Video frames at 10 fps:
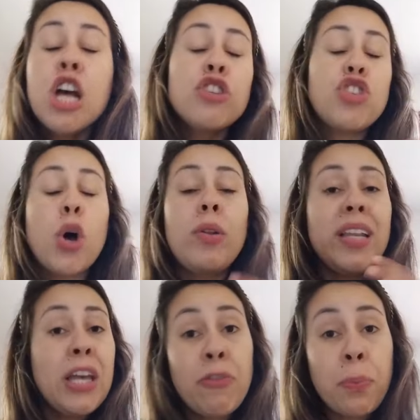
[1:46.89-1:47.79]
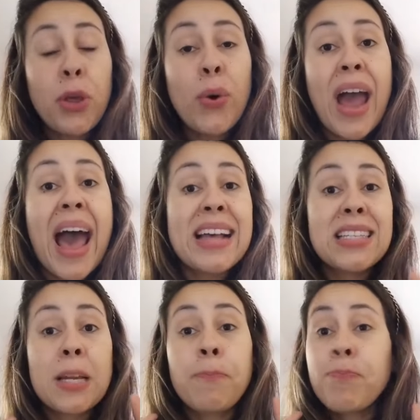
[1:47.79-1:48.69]
So Liv Pure
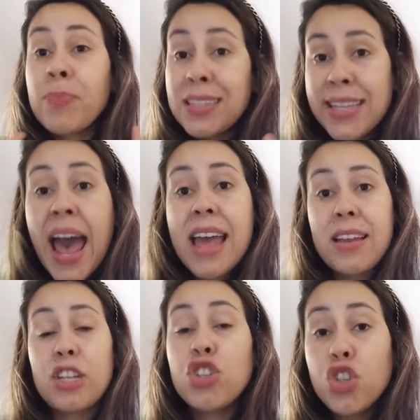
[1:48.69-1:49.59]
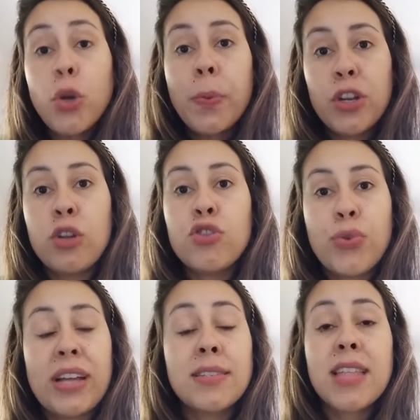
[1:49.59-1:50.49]
has 10 super
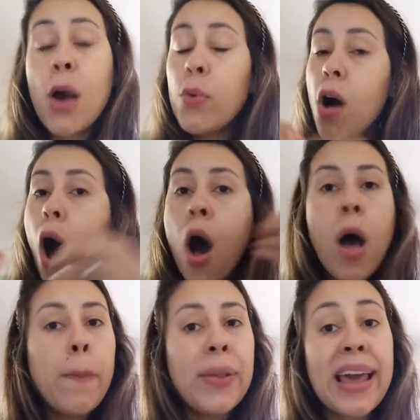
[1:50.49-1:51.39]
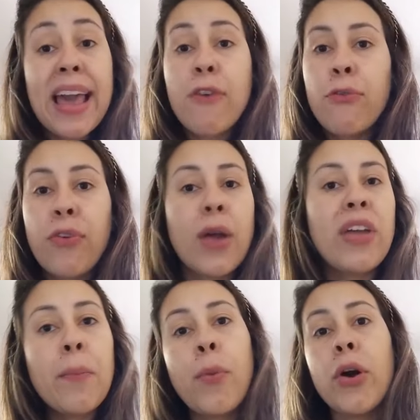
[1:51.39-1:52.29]
nutrients that will all play a
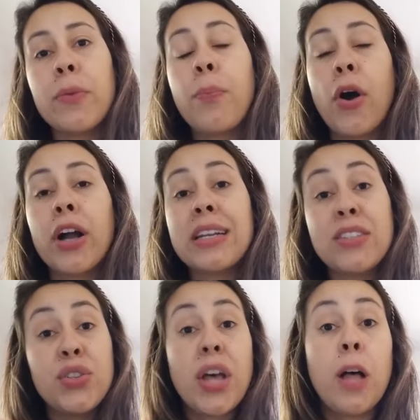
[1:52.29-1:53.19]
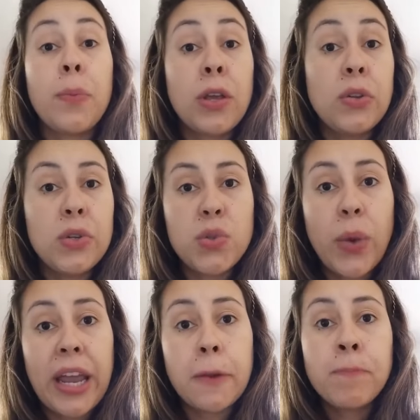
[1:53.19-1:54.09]
very important part into helping you lose
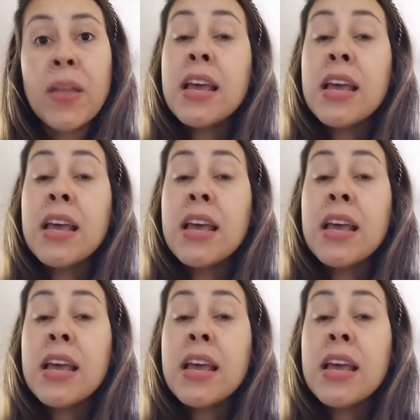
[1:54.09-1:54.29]
weight